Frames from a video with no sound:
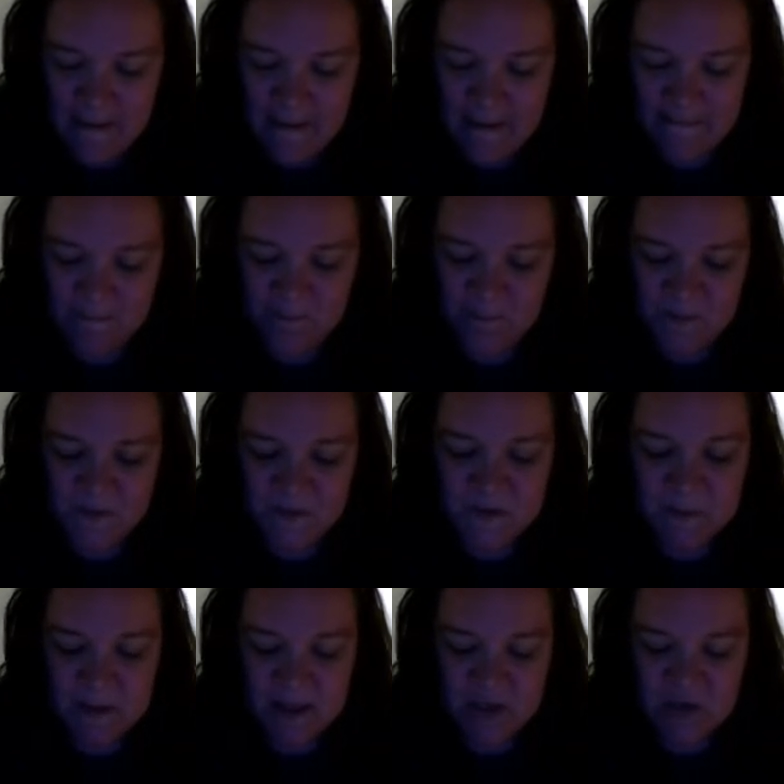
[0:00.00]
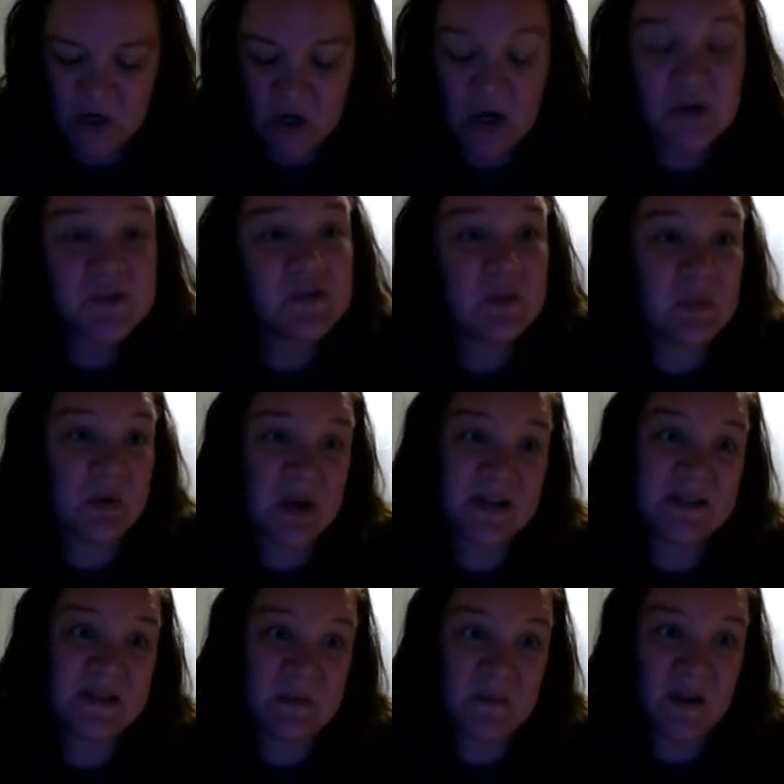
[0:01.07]
The Spanish also
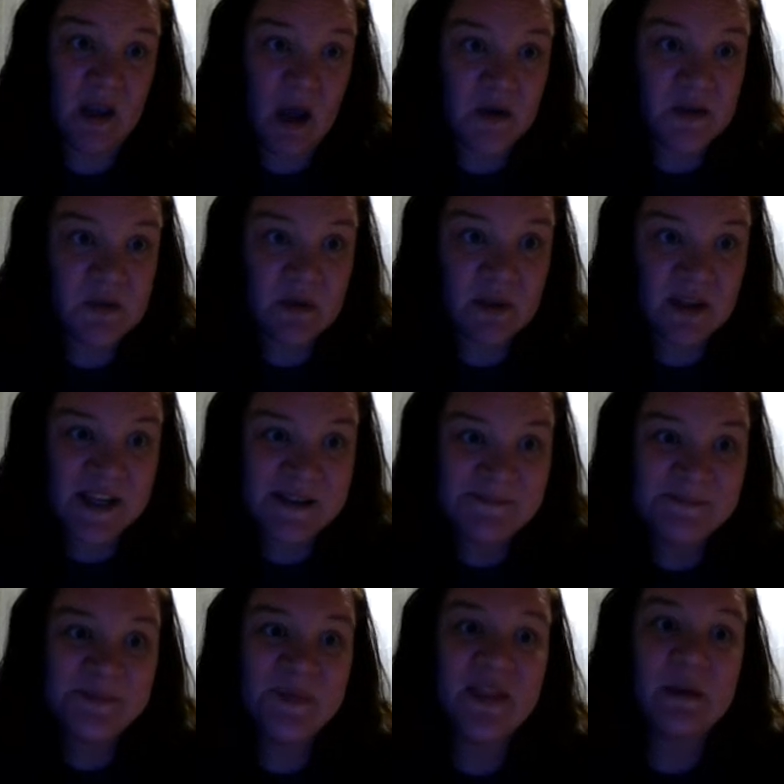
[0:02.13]
brought something else with them.